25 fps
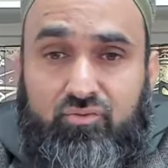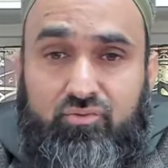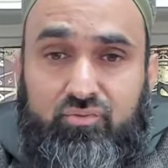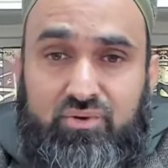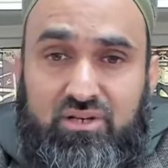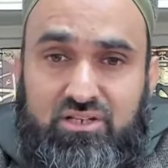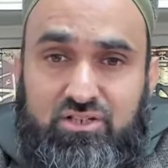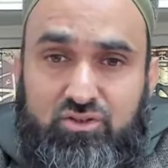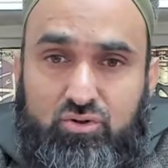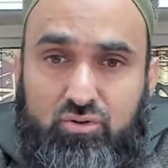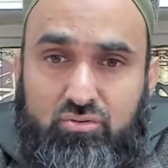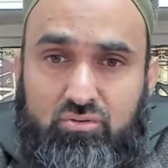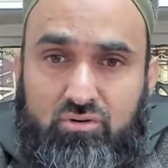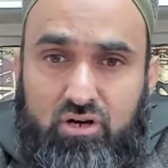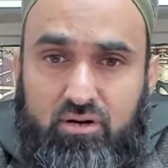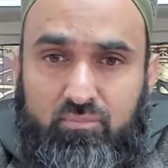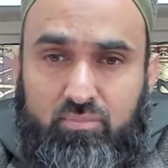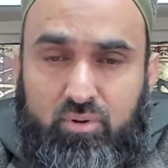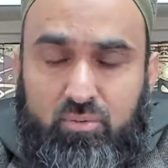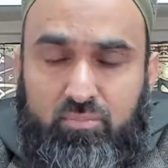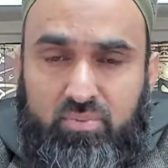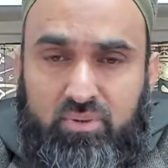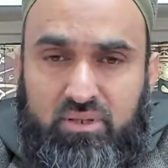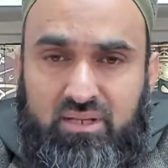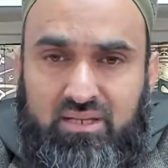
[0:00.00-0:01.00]
read your Quran
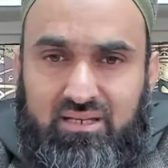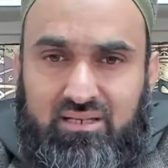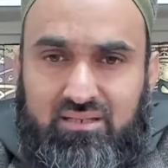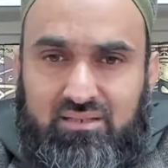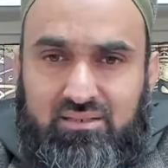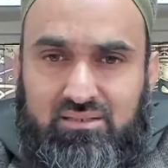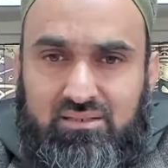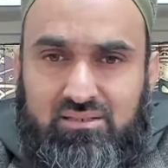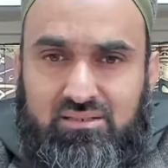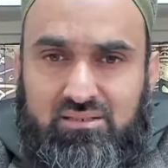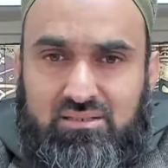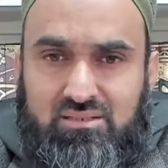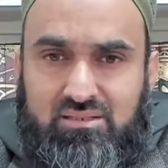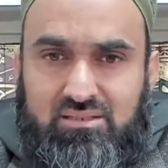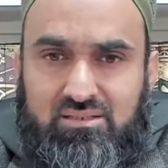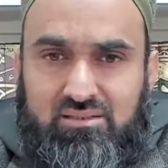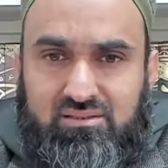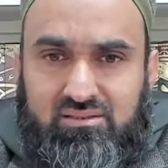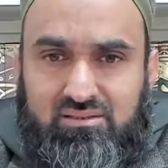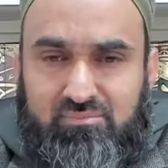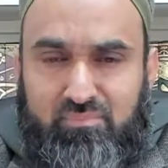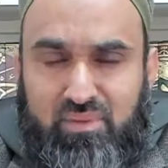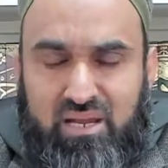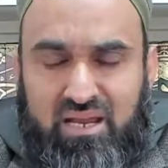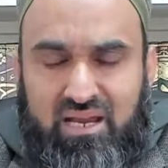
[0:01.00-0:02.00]
properly,
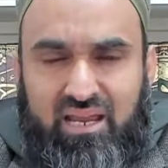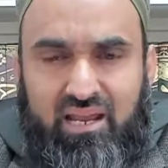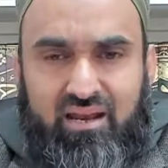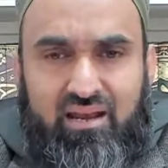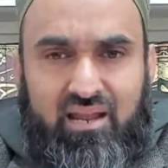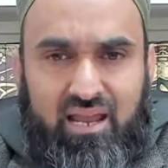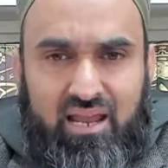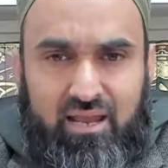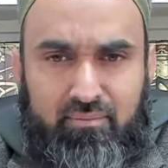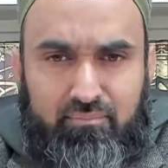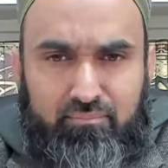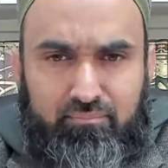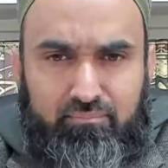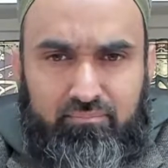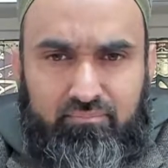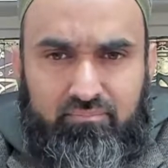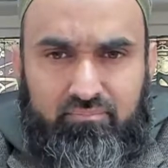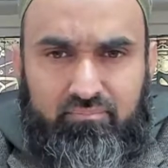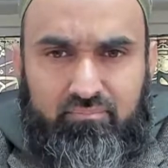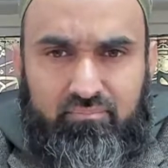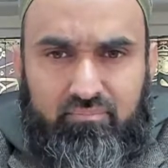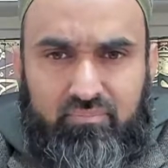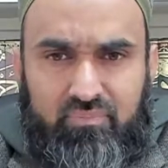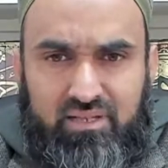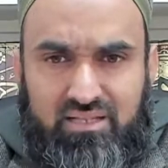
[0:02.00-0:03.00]
make an aim
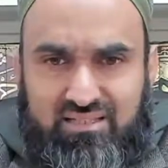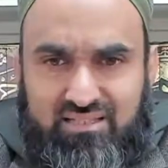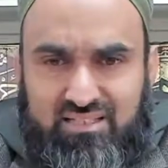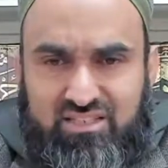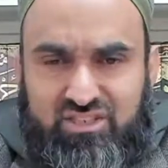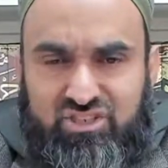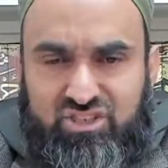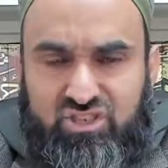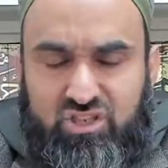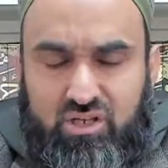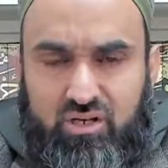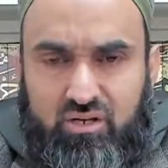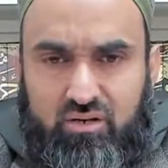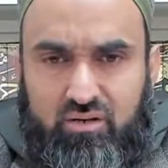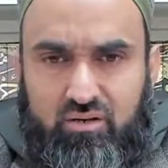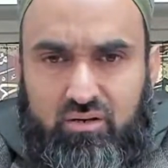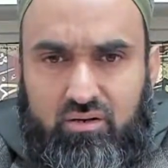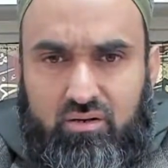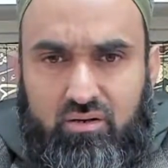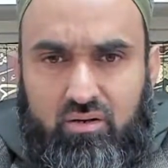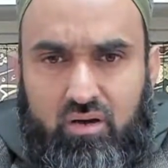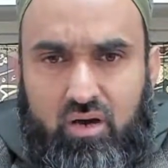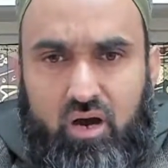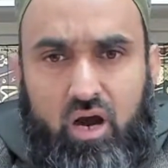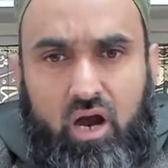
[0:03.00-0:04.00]
that this year
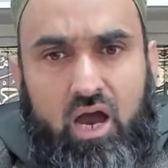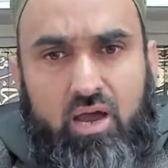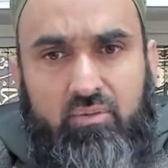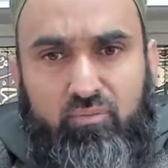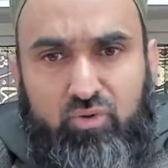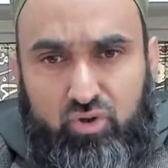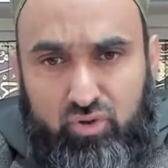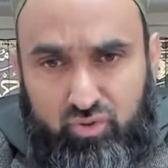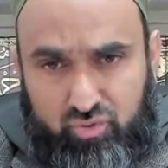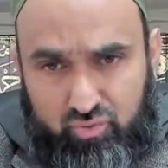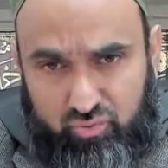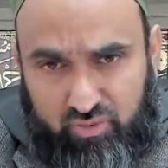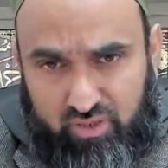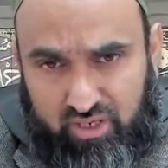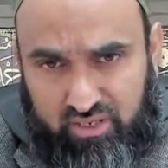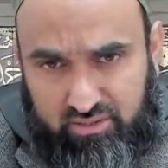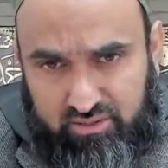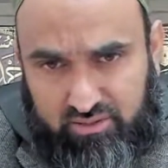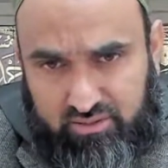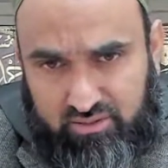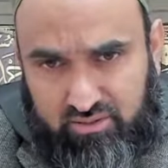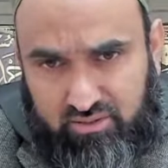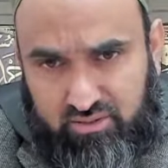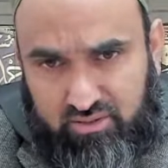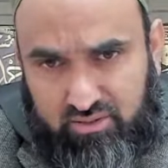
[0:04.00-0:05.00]
I'm going to do
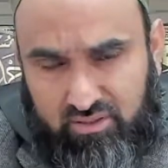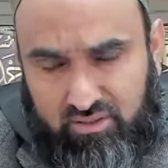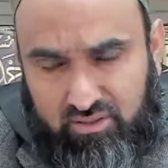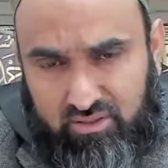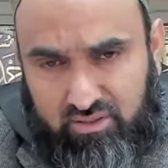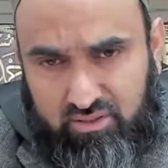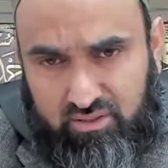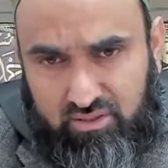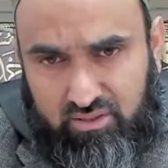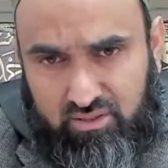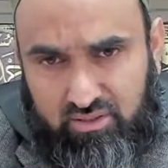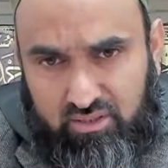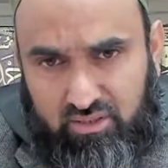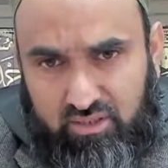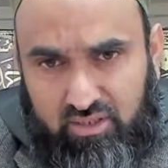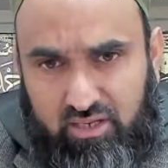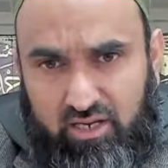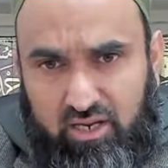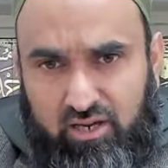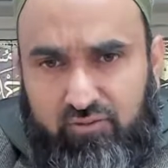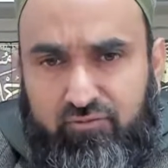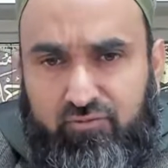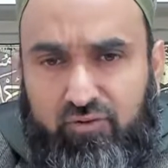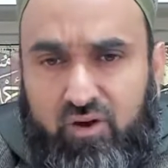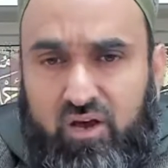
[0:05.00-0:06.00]
that.
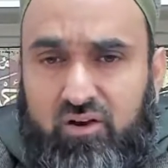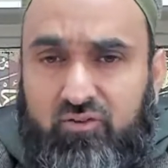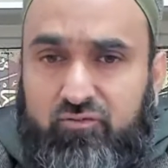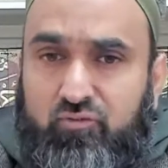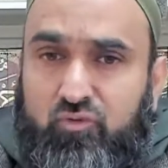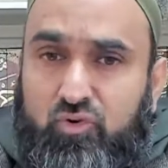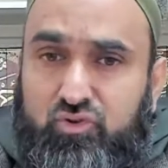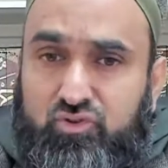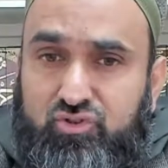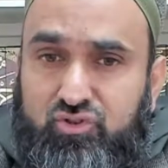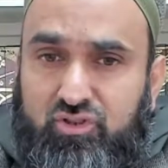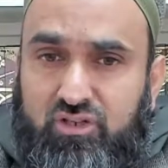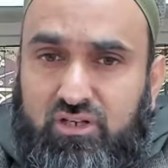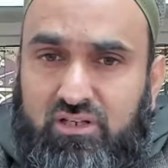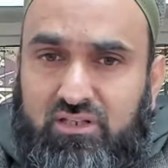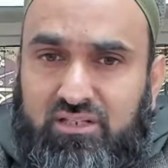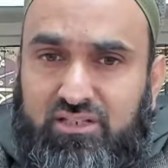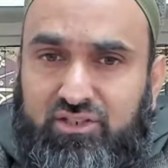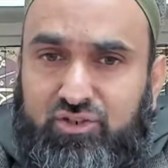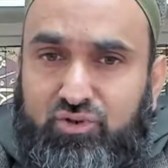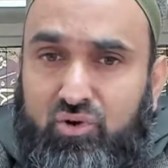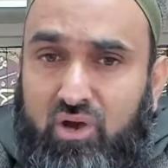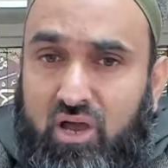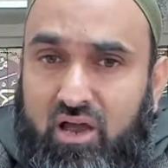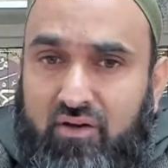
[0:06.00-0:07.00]
If
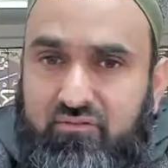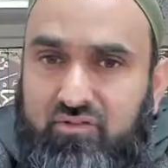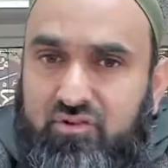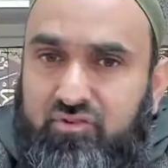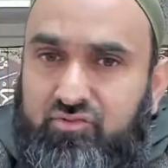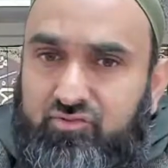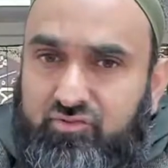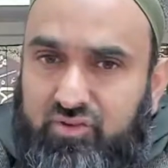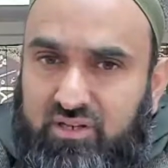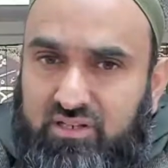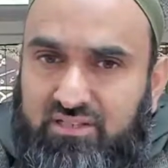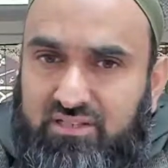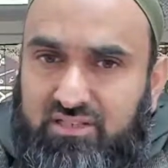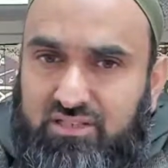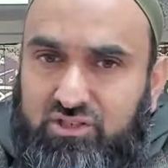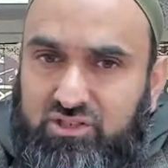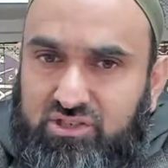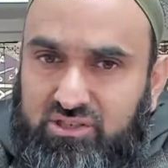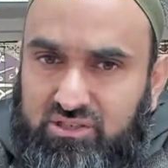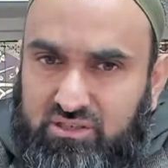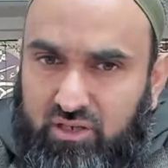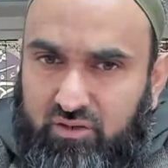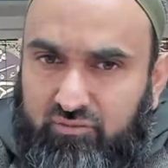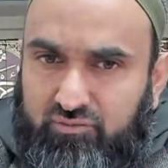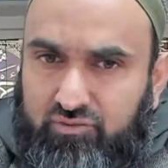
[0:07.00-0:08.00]
unfortunately you haven't read the
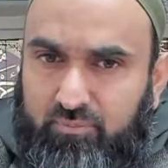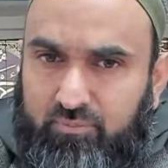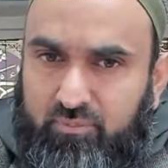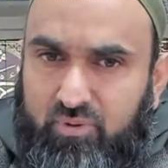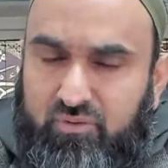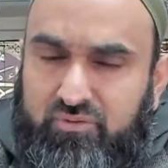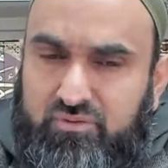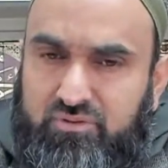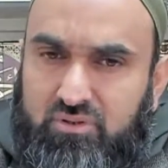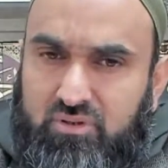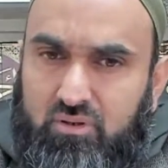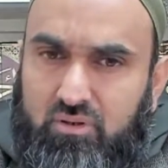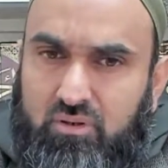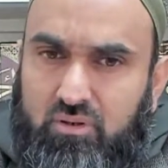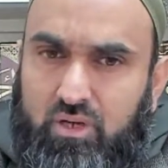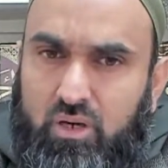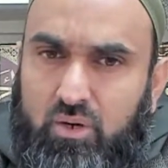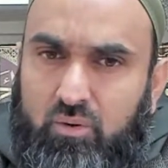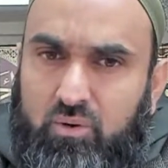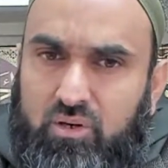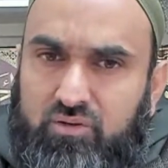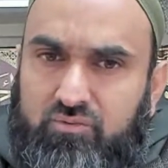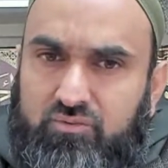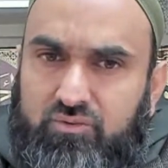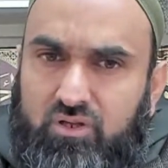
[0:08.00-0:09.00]
seerah of the Prophet
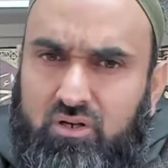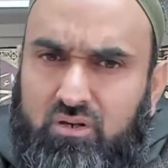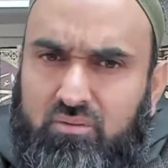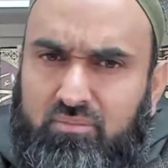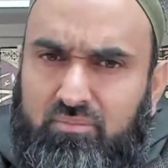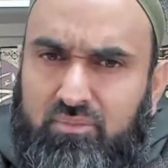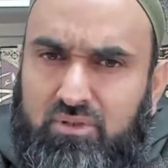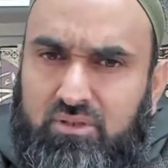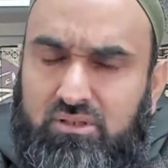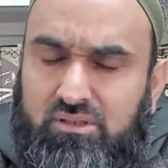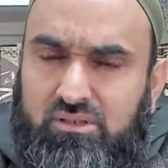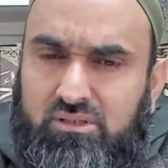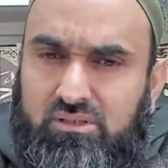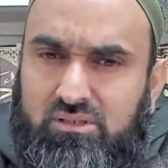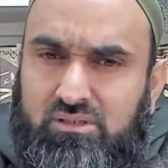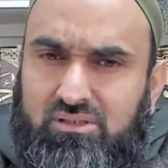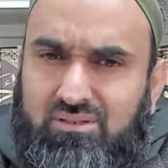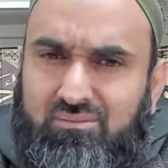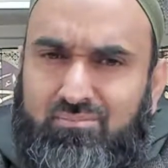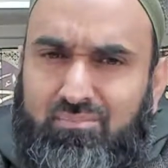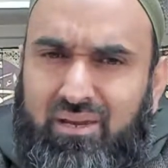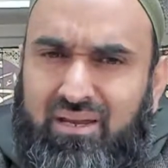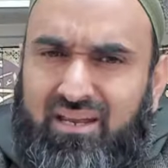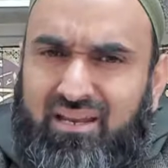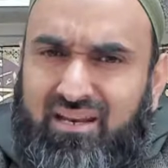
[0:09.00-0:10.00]
sallallahu alaihi wasallam,
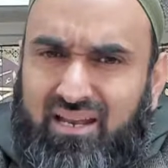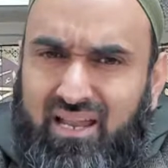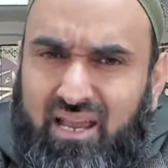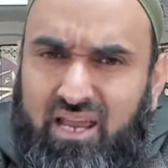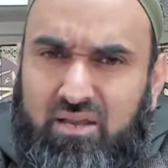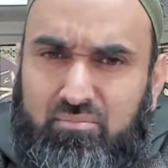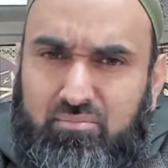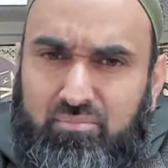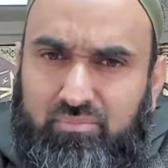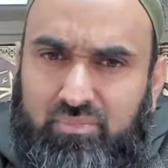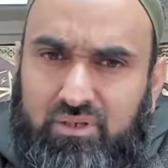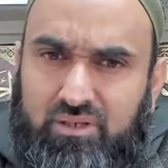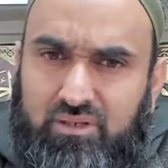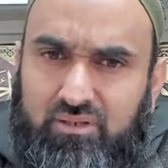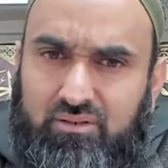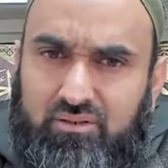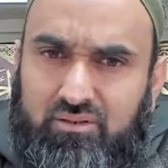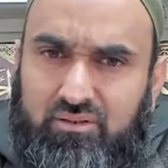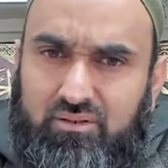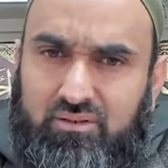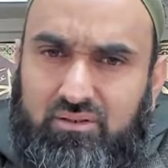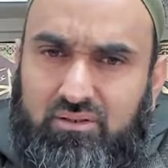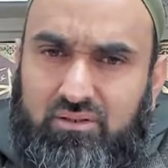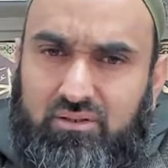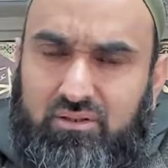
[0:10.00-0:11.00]
make an aim
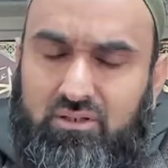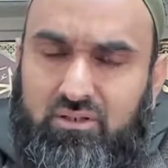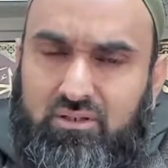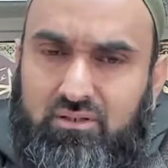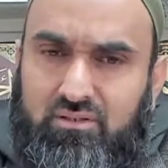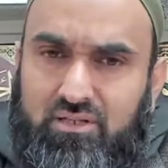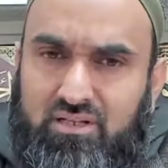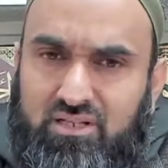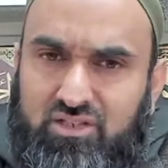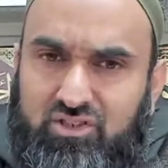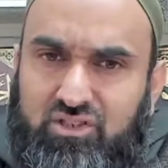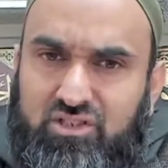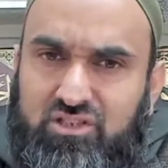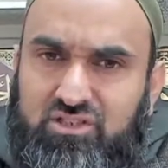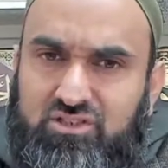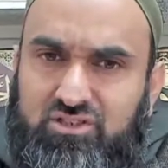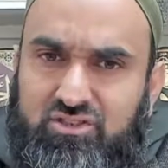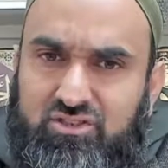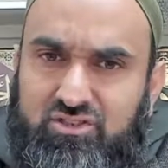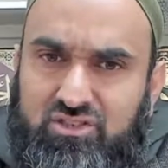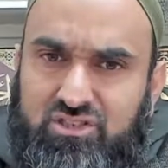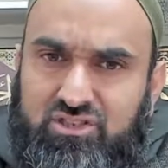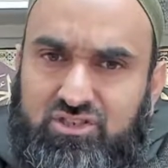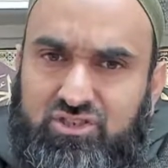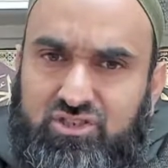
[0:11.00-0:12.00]
that in
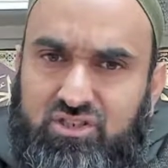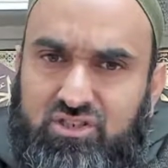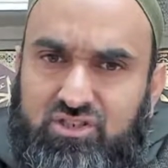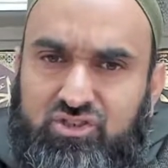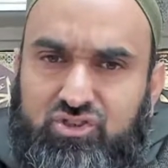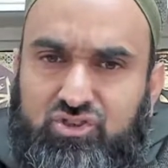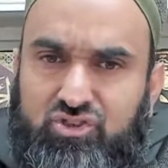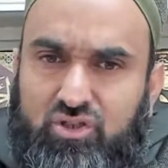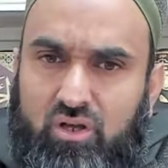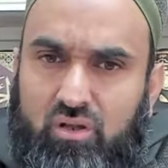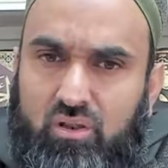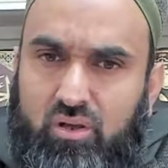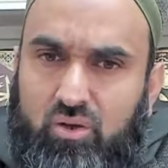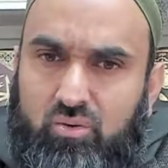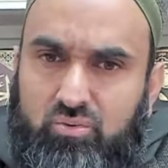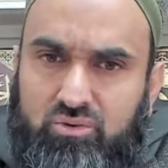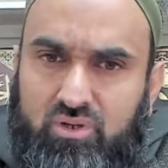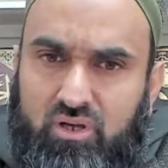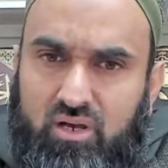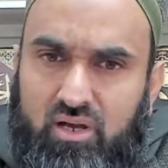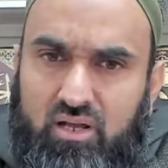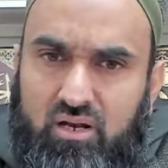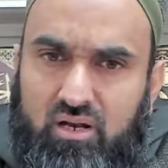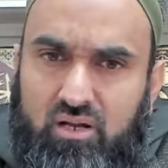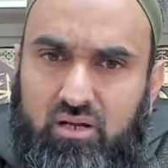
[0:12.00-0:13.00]
this year, inshallah
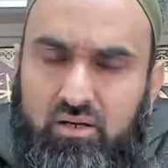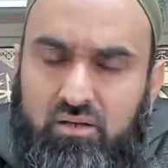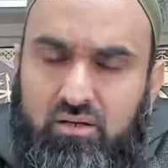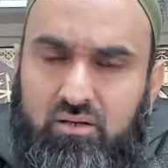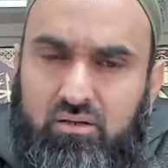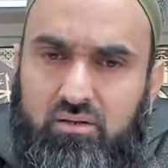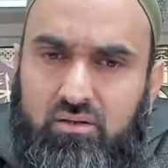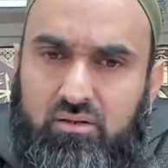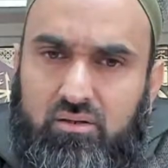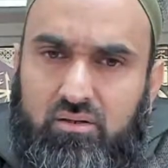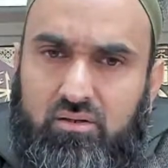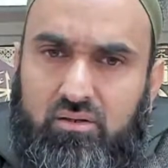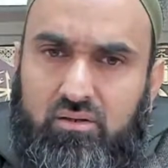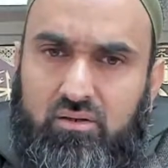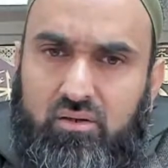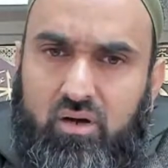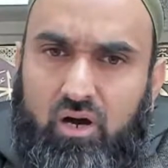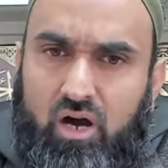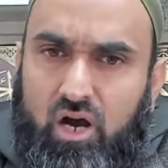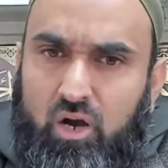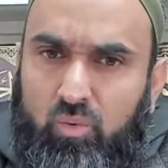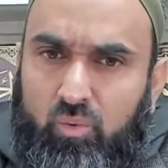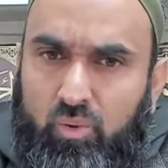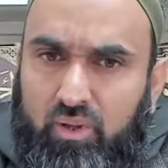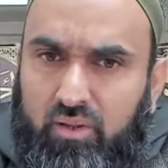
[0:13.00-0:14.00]
ta'ala,
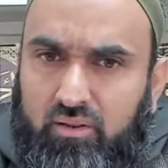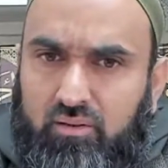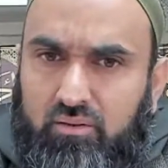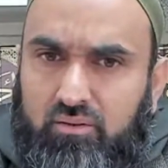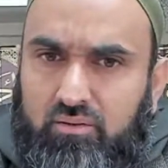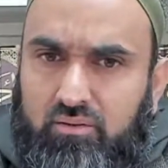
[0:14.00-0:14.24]
I will.